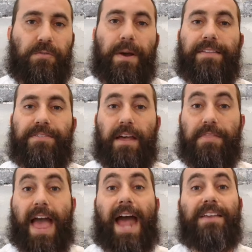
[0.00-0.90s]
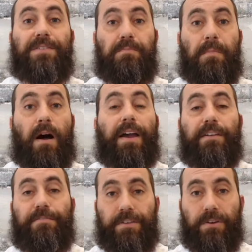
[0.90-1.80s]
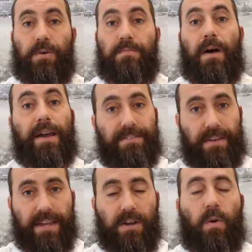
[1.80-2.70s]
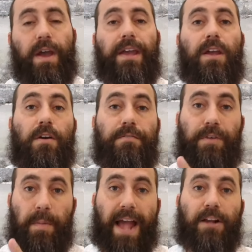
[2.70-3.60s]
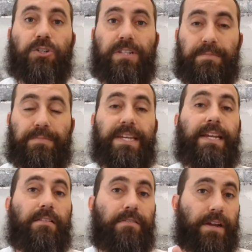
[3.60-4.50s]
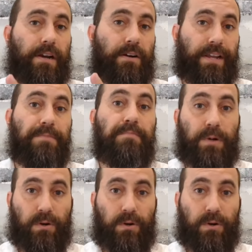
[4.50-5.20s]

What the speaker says: But that is my view and my takeaway from actually being there in